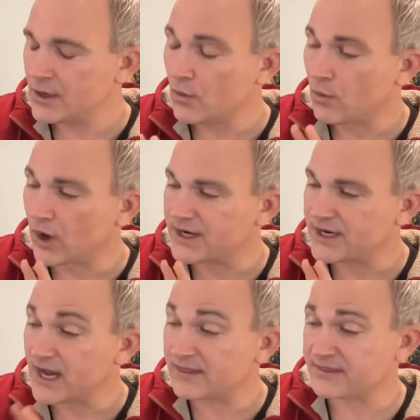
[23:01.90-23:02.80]
want
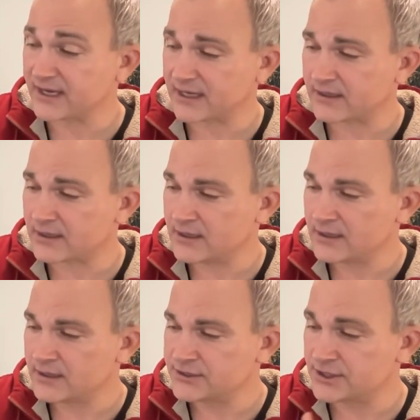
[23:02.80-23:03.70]
nothing
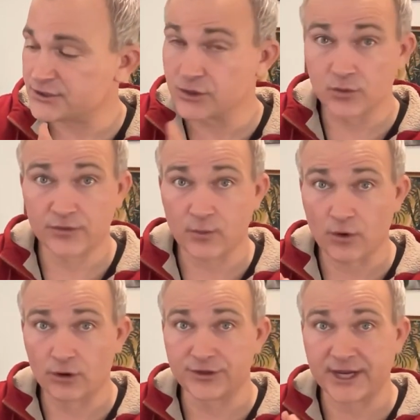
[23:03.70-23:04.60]
to do with the
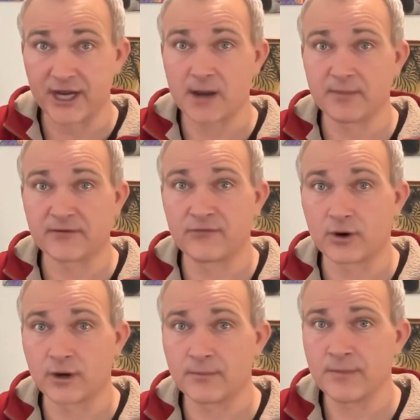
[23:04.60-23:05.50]
World Economic
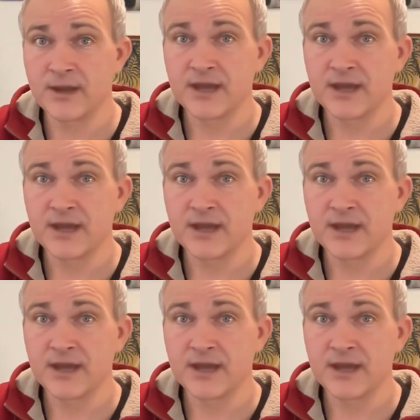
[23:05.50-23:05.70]
Forum,